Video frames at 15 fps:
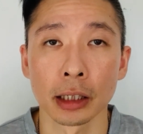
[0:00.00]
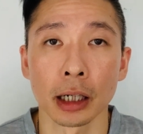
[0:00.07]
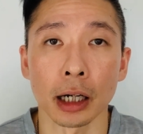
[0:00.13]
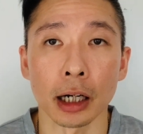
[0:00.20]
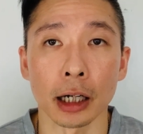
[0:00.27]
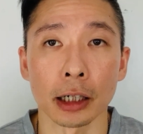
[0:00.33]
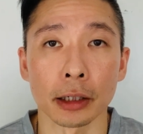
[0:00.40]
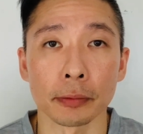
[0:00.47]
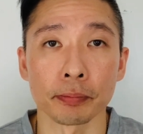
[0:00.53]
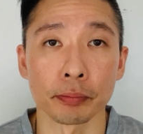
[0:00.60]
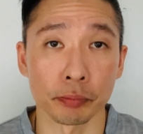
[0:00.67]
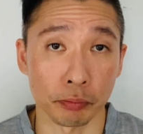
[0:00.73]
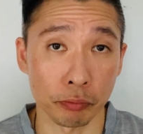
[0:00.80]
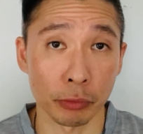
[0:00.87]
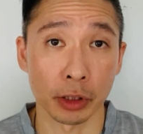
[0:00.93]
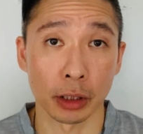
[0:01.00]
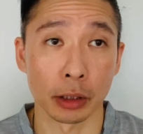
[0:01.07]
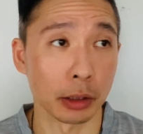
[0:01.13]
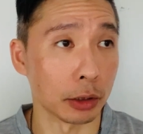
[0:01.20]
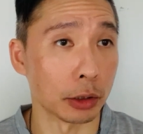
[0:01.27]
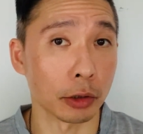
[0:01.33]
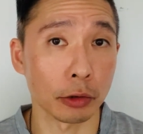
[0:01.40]

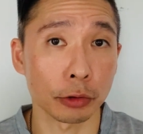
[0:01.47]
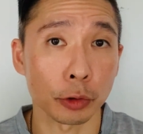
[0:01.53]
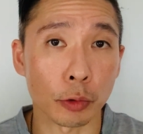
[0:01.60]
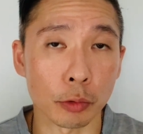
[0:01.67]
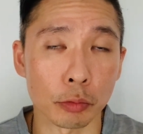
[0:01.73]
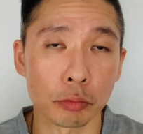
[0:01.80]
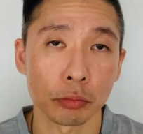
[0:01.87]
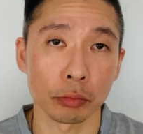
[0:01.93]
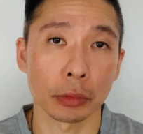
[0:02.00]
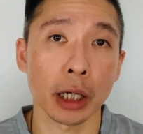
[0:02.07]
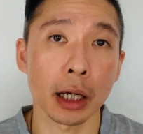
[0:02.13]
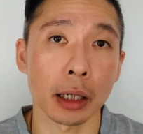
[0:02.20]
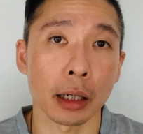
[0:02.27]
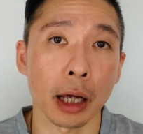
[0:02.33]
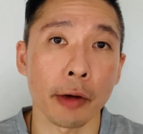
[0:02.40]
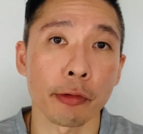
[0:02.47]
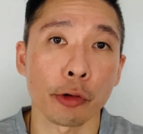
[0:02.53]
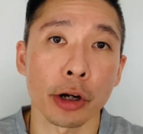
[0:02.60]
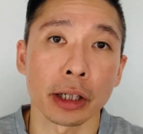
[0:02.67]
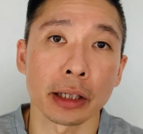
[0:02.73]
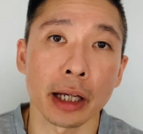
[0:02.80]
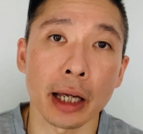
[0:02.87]
So yeah, have a
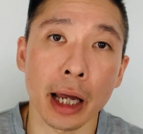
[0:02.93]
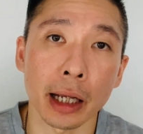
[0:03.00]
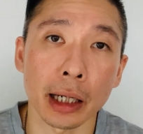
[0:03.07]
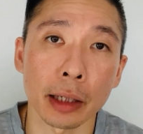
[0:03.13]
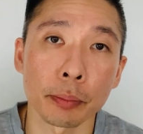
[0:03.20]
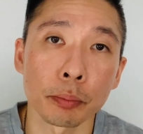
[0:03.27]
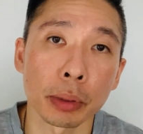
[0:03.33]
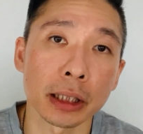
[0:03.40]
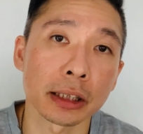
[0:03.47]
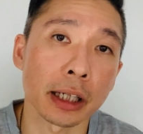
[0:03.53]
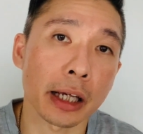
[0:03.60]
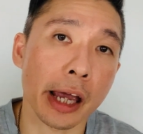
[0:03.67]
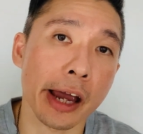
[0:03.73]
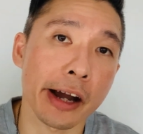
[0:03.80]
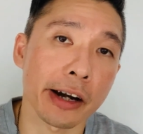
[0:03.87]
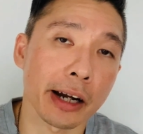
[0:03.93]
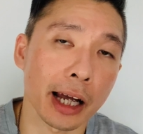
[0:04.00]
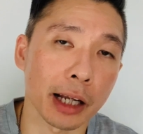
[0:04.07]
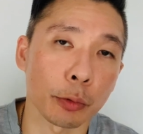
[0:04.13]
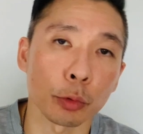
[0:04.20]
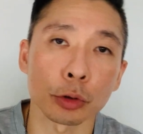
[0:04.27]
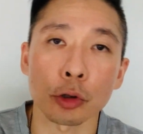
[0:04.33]
great day, and then please take care,
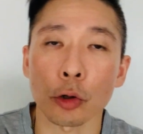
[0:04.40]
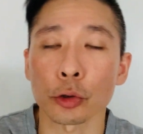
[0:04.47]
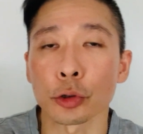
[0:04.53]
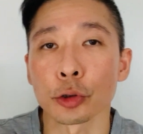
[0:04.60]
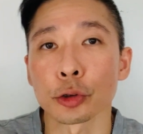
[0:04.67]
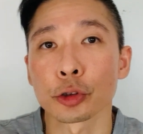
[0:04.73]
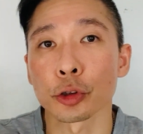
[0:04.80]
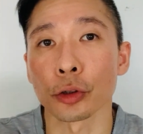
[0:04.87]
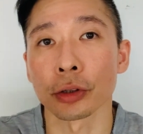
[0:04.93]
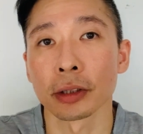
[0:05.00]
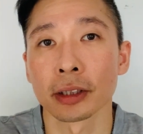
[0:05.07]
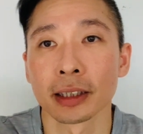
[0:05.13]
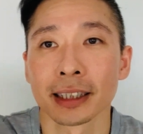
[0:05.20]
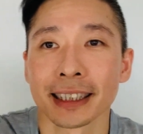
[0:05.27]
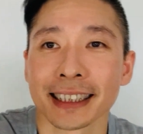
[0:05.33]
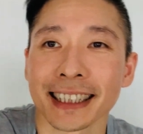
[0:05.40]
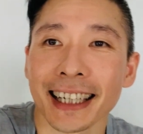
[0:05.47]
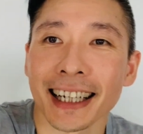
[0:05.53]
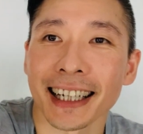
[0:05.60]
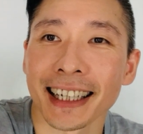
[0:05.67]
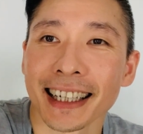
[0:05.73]
and we'll talk to you soon. See ya.